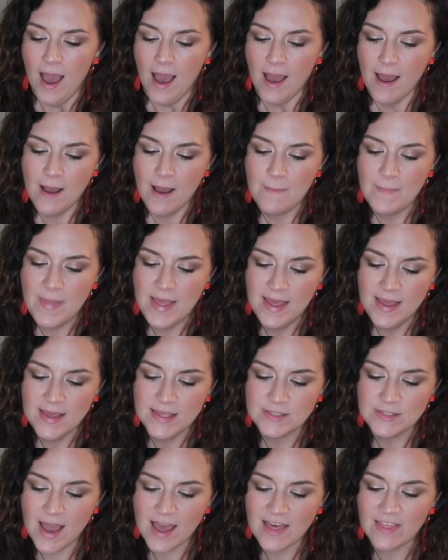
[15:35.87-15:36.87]

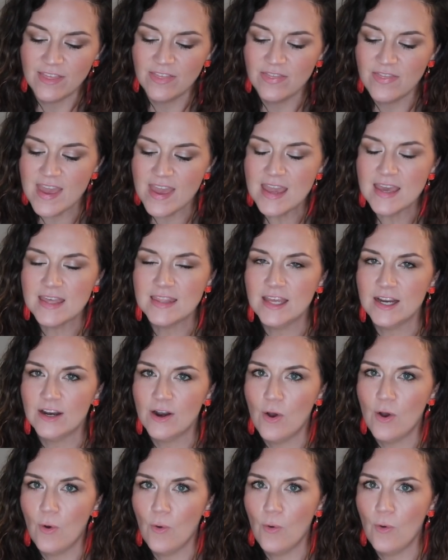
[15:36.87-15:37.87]
So I think
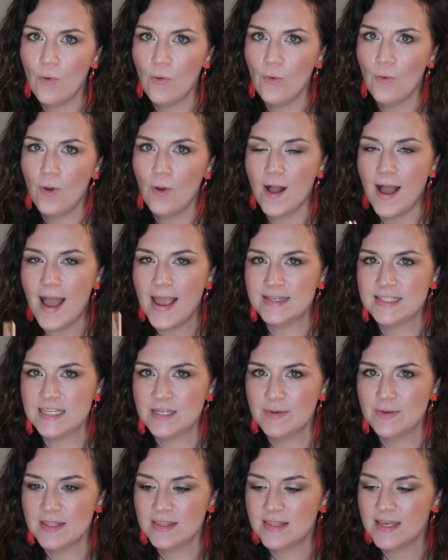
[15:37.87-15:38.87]
their whole
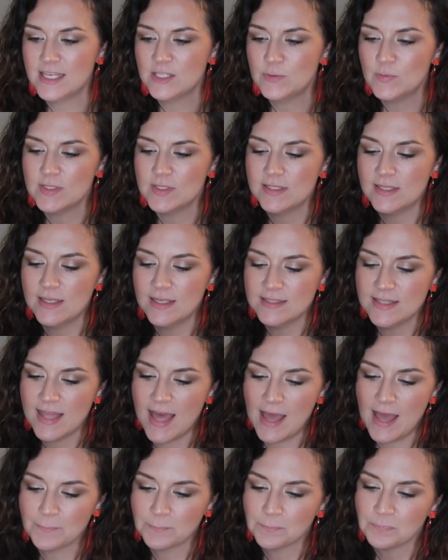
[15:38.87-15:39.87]
idea with this is
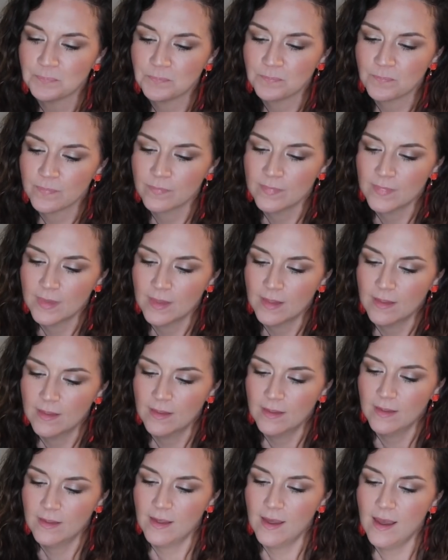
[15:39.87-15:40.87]
that
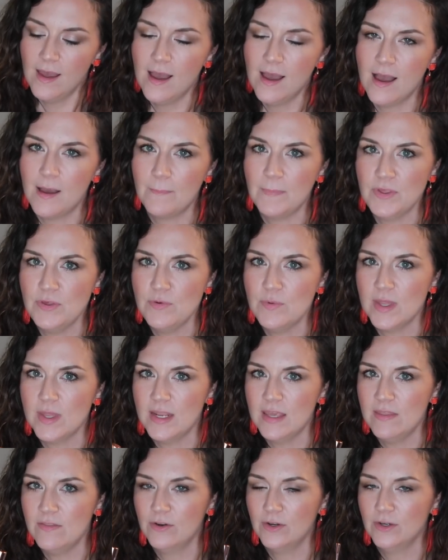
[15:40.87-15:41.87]
you
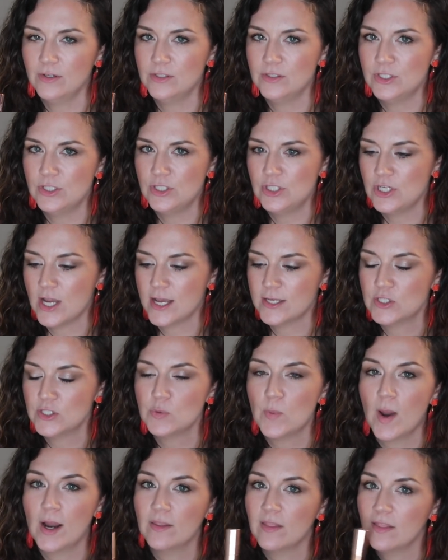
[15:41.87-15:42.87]
can either
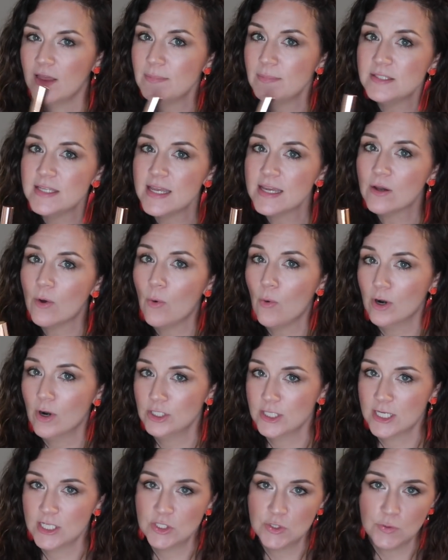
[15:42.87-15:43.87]
just wear the lipstick or
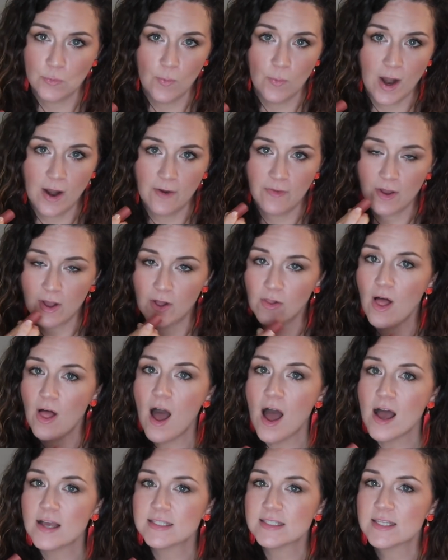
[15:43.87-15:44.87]
just wear the
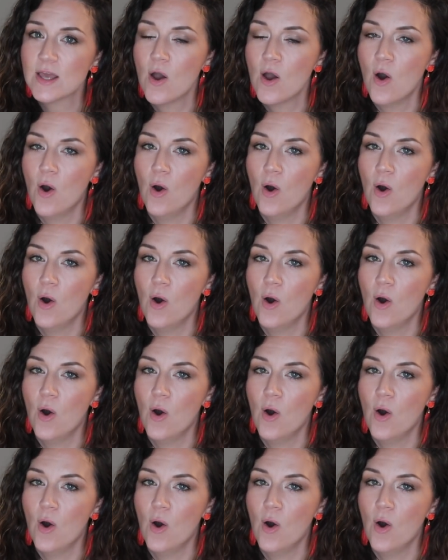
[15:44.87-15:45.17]
gloss,